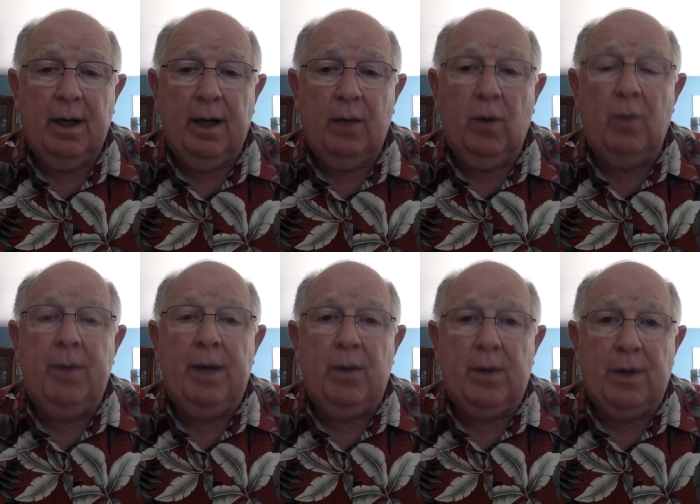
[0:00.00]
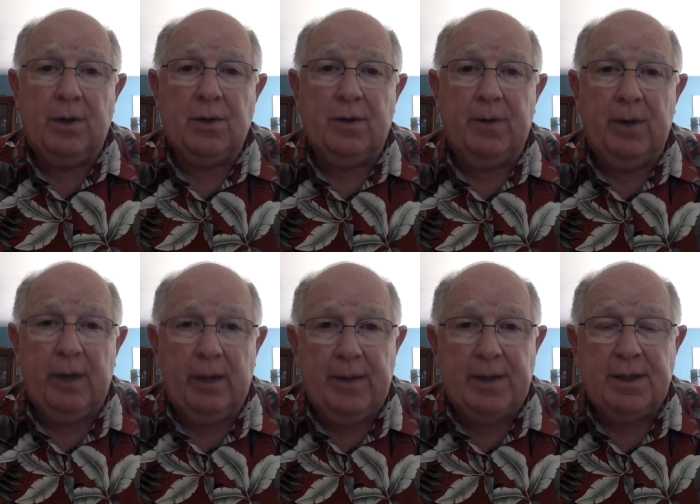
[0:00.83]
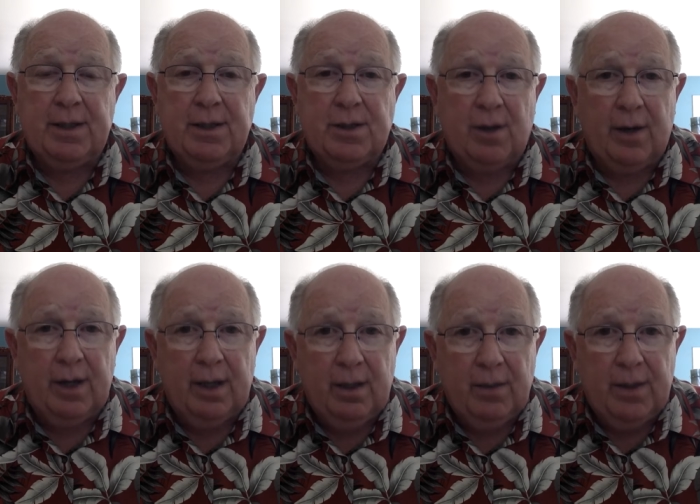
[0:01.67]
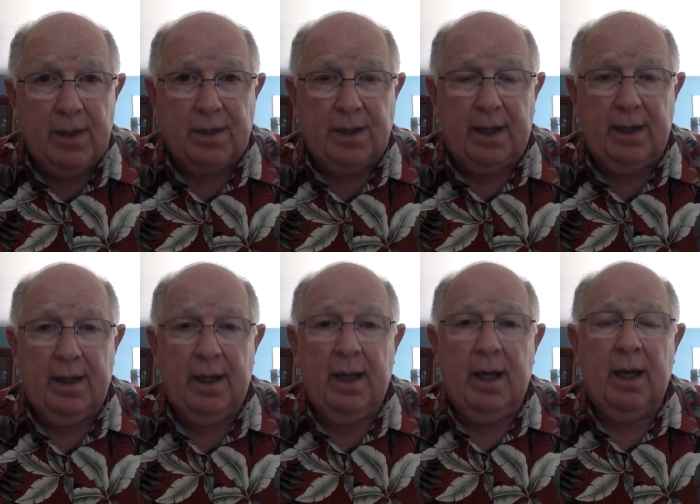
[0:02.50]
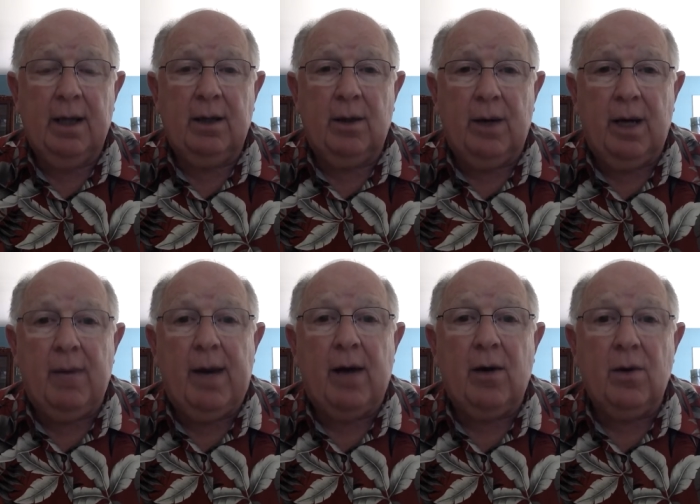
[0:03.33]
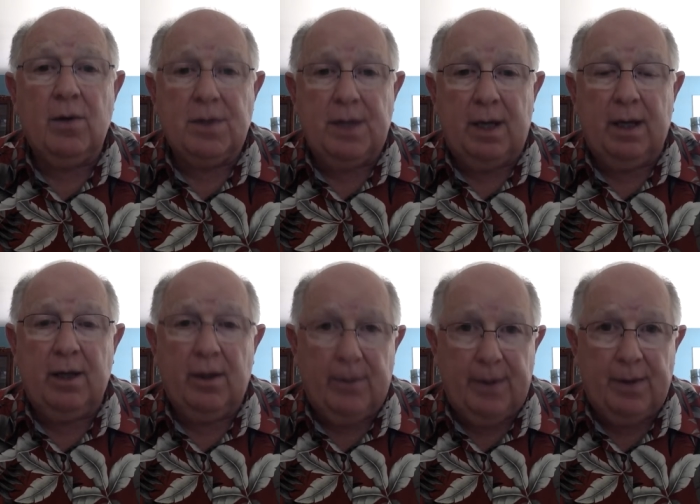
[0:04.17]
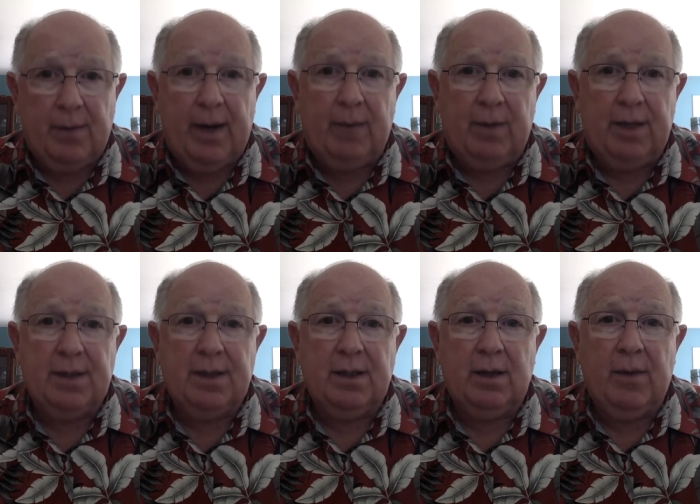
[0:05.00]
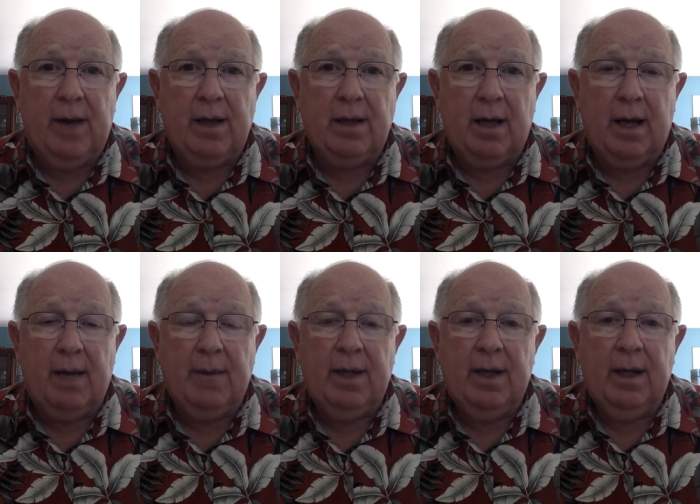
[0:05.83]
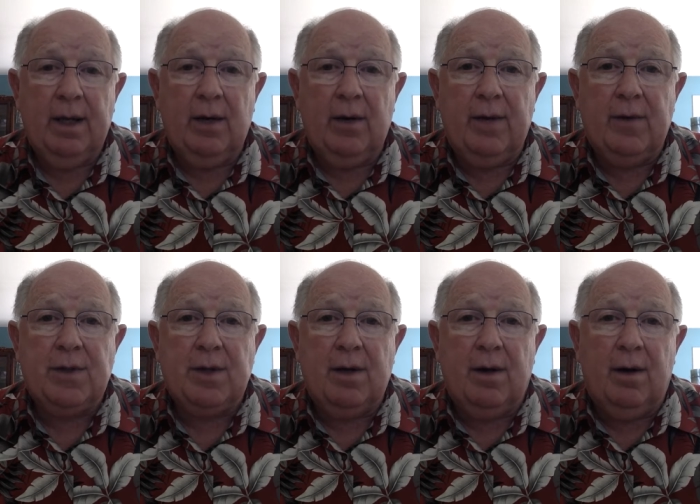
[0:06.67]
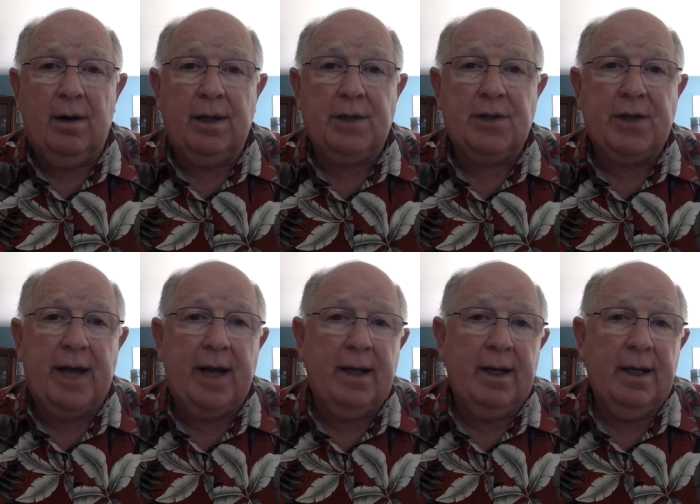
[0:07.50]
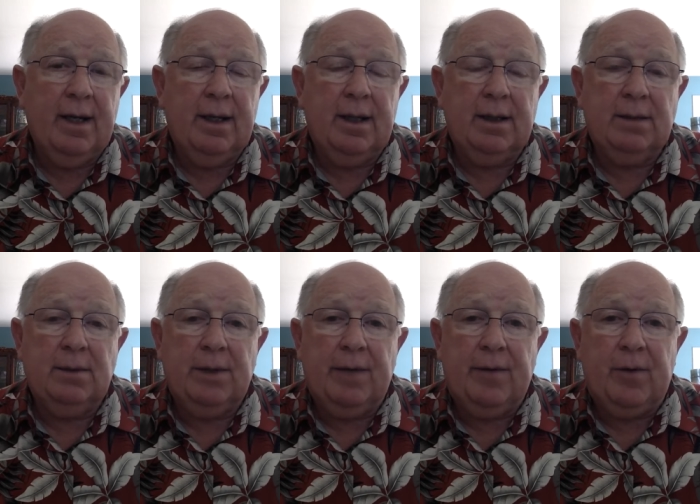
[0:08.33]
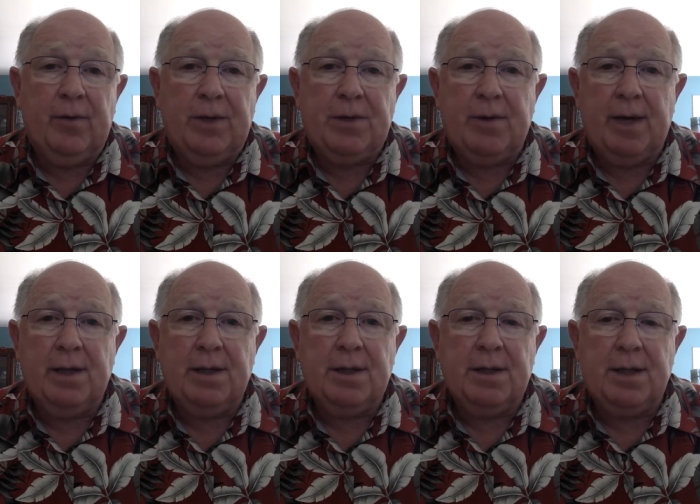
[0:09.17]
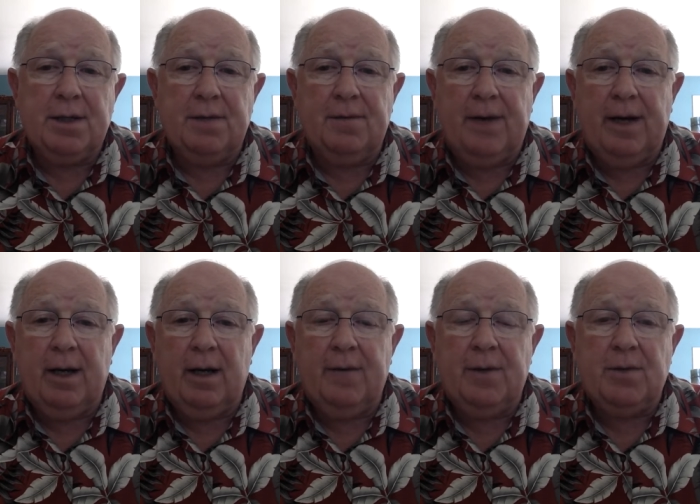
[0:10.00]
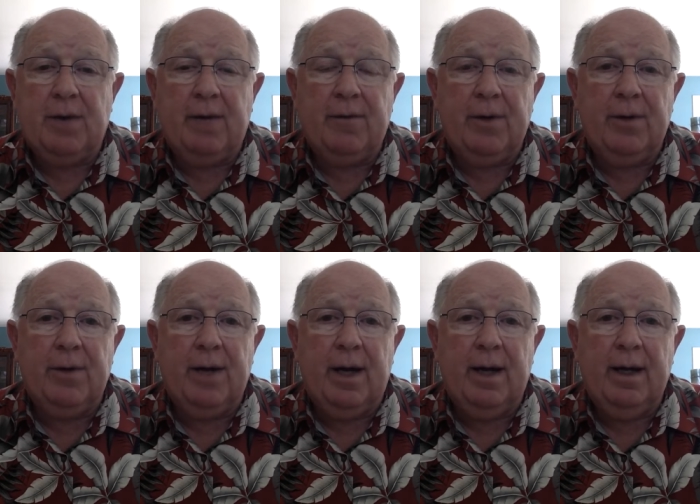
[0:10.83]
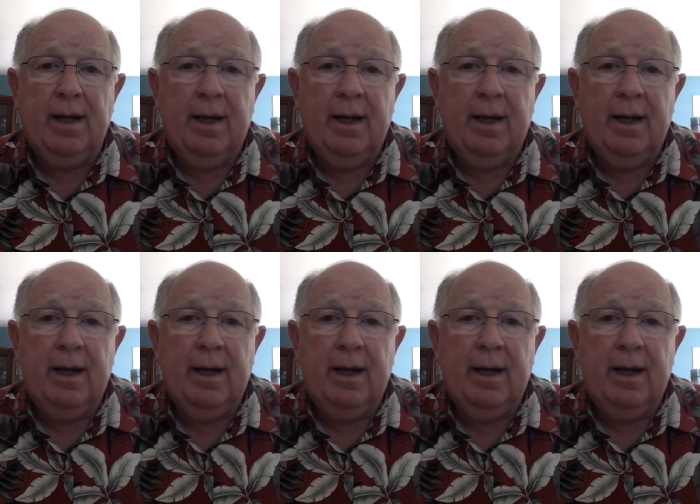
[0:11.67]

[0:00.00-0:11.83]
and we'll meet with you. So if you're interested in starting into real estate and learning about wholesaling, you're in the right place at the right time. Give us a call. Let's chat. We'll give you a free strategy session, find out if it's right for you or not.